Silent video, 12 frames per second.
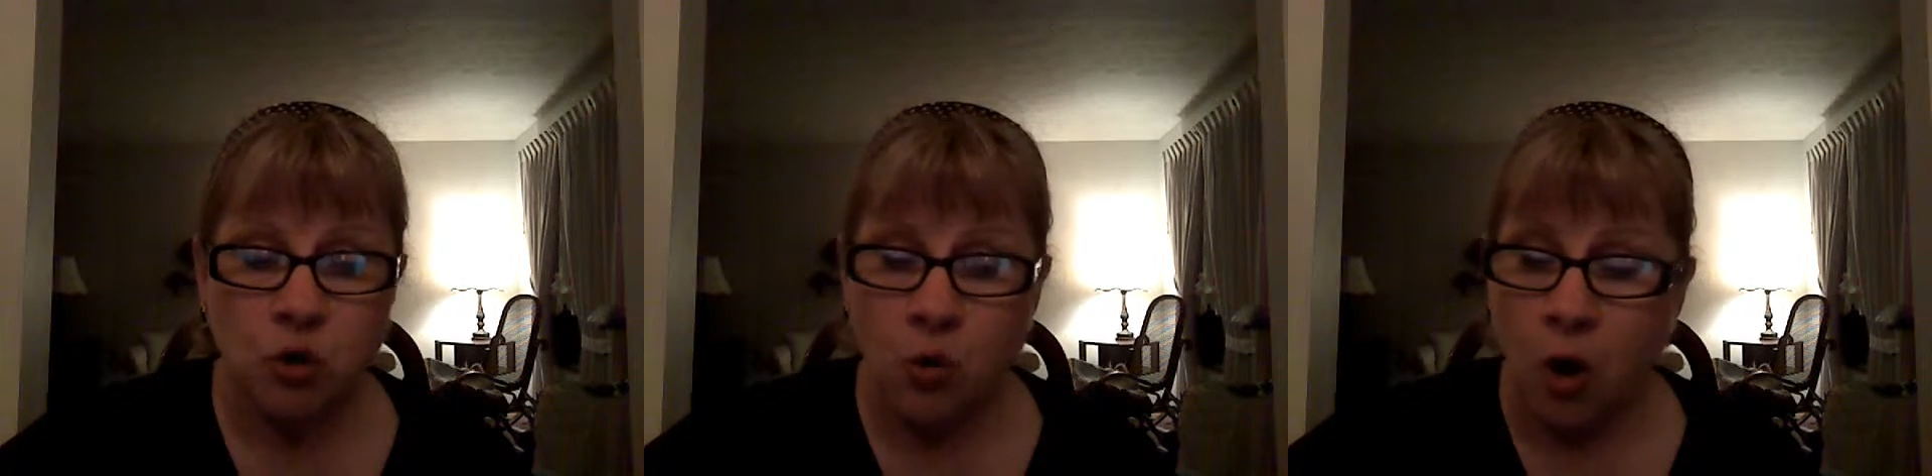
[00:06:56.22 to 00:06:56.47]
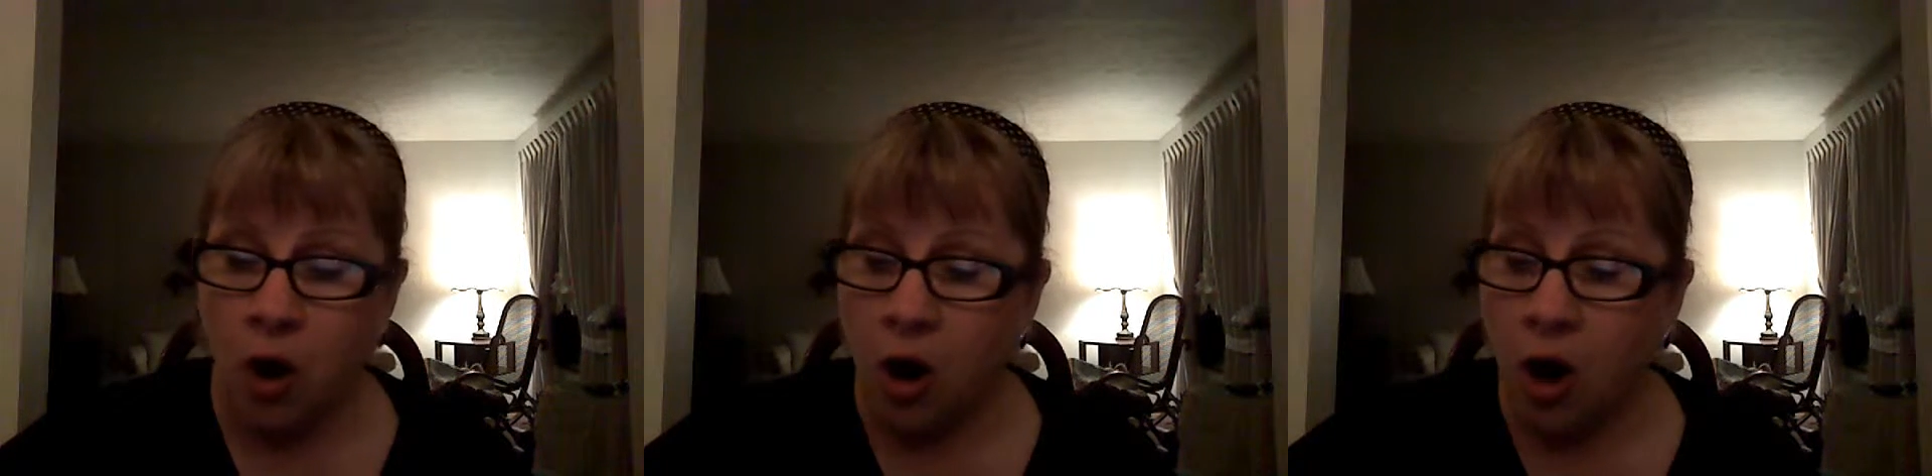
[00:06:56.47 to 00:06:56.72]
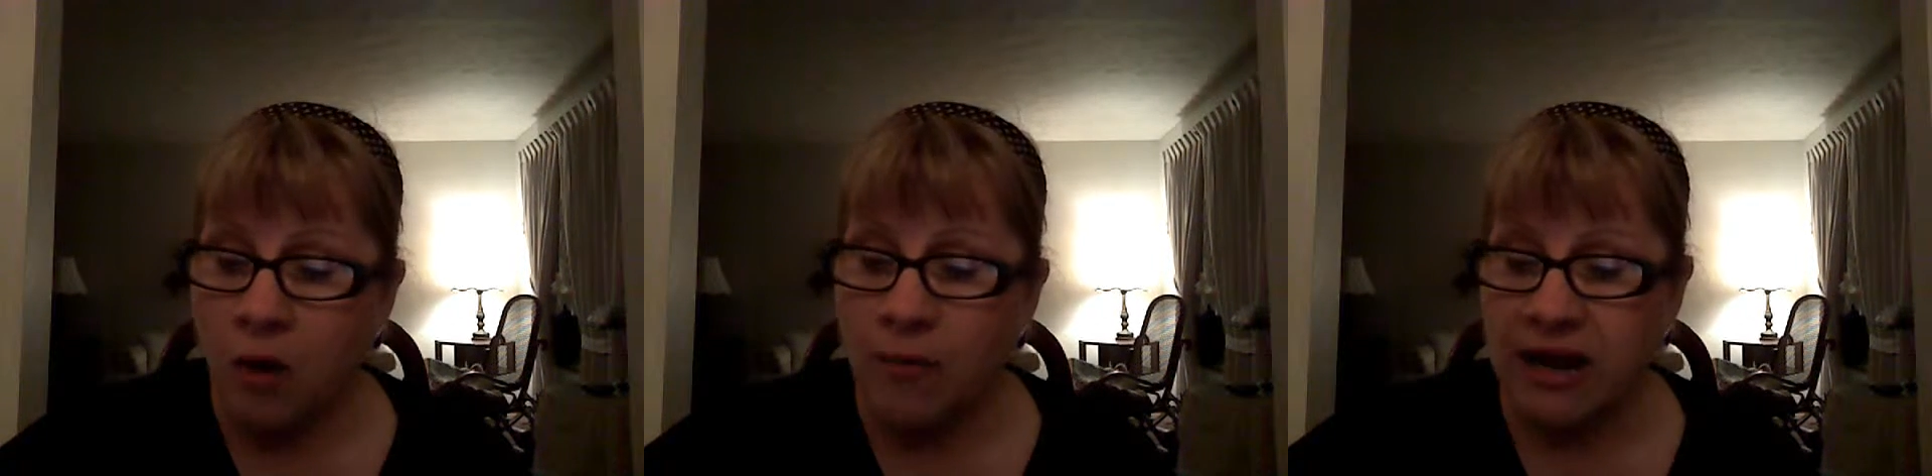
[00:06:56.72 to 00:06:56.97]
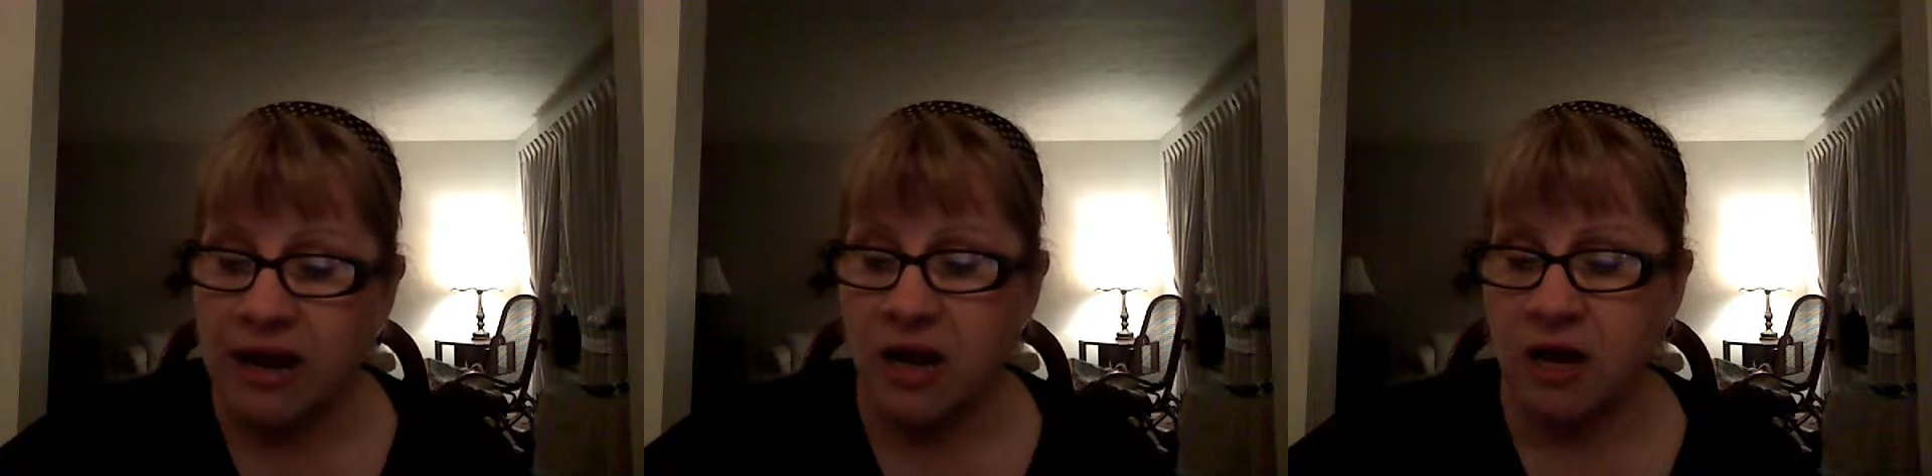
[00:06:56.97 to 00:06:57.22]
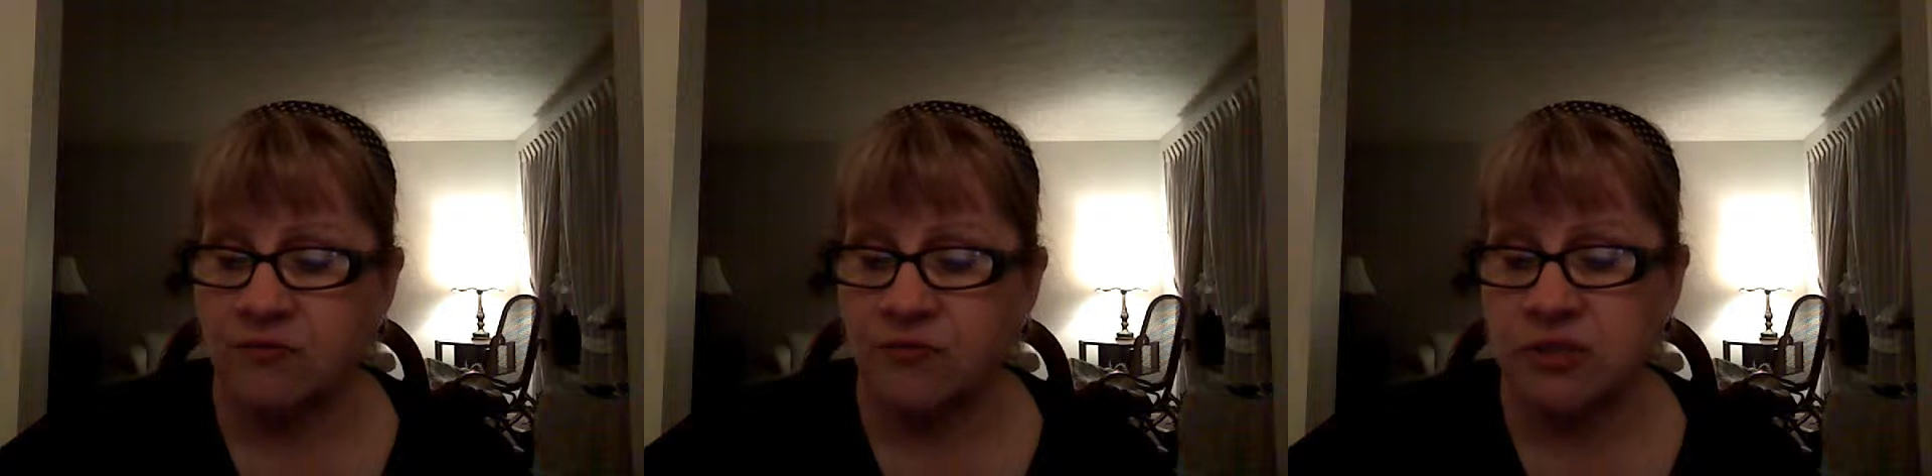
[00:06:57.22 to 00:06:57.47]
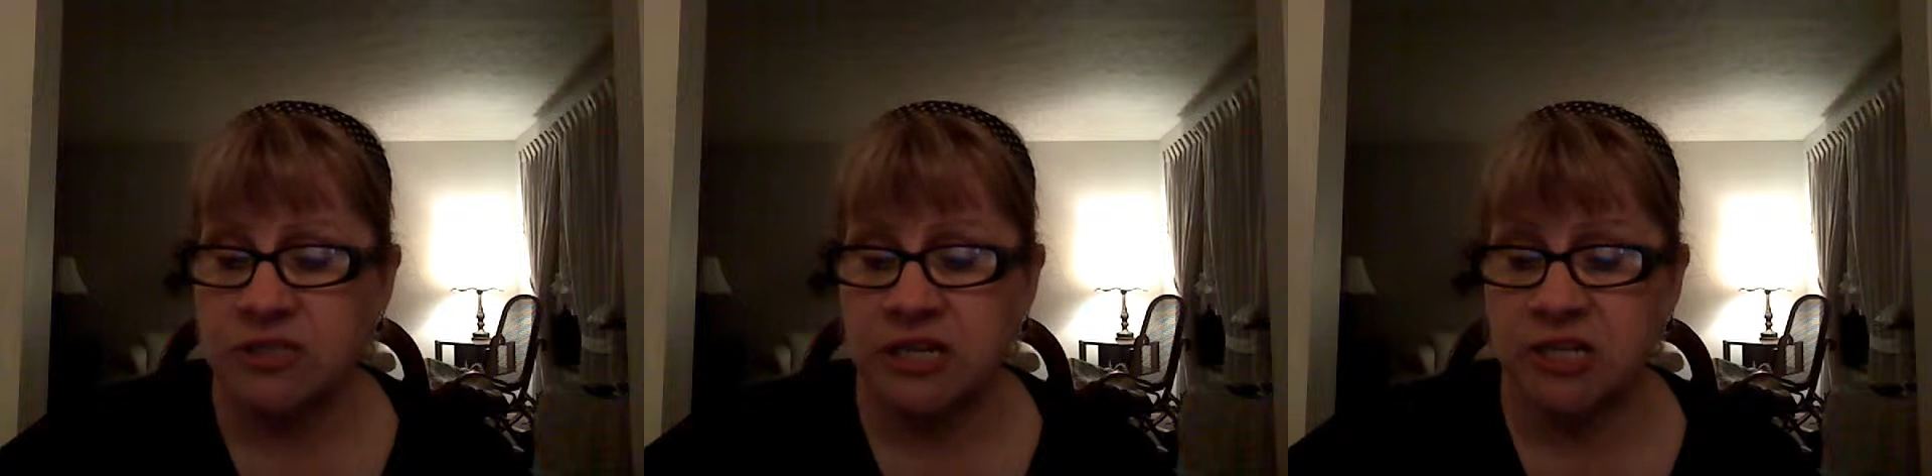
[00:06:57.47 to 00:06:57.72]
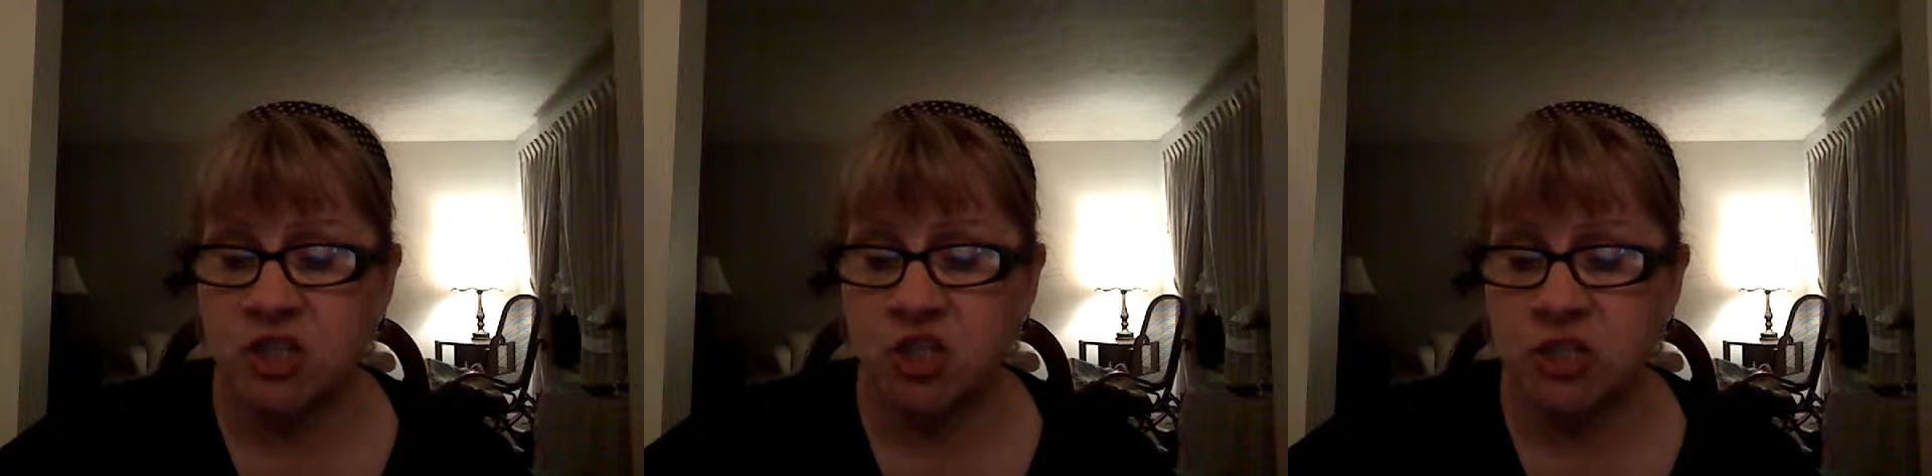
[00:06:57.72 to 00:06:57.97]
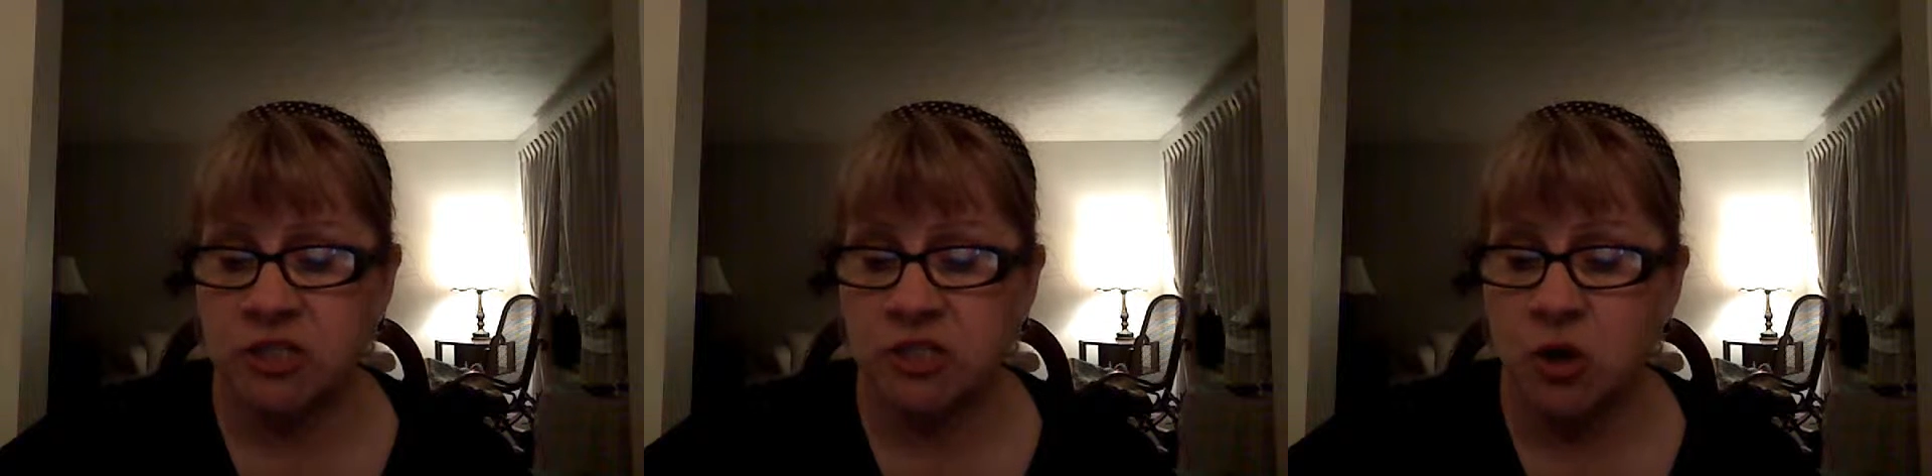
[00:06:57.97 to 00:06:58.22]
to all my
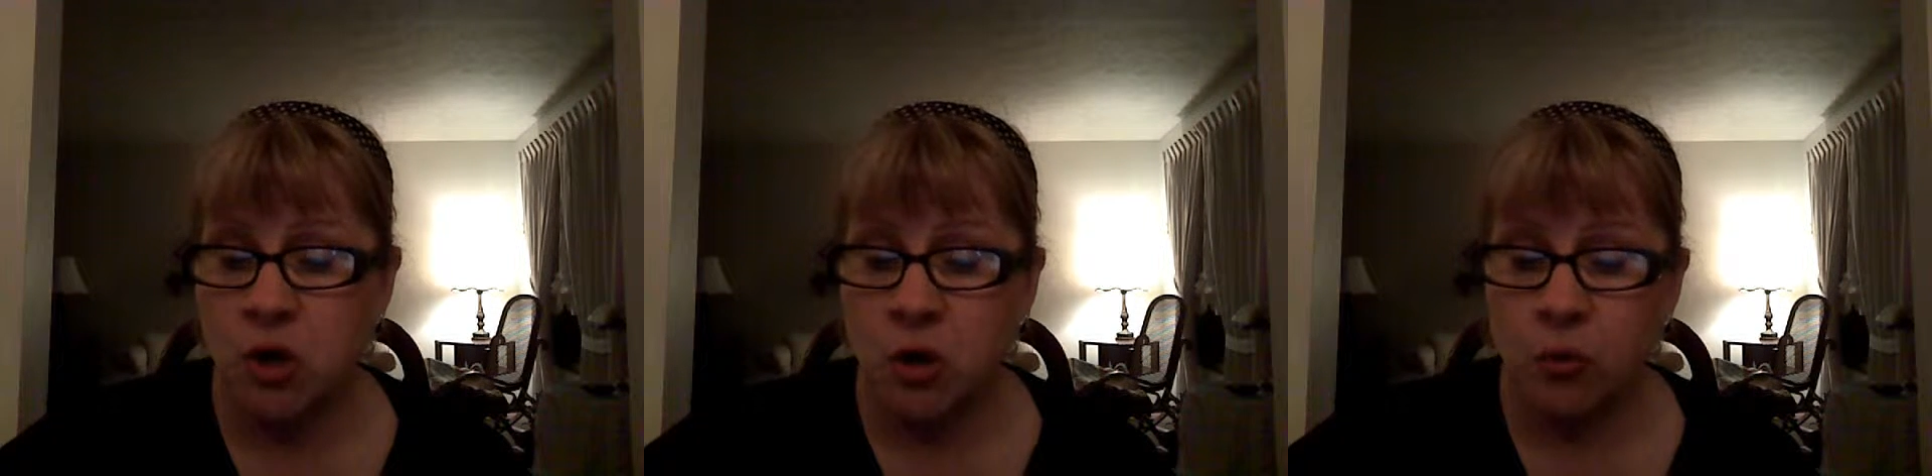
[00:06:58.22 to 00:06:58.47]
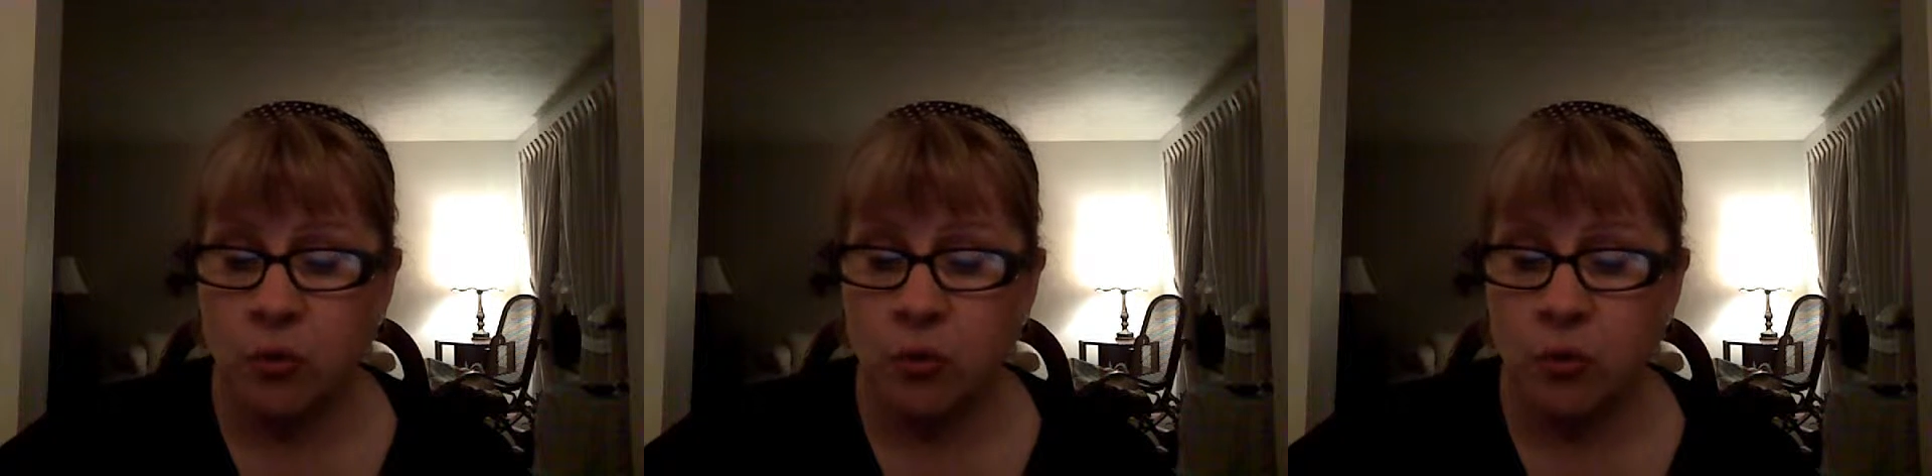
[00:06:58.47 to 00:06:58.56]
conversations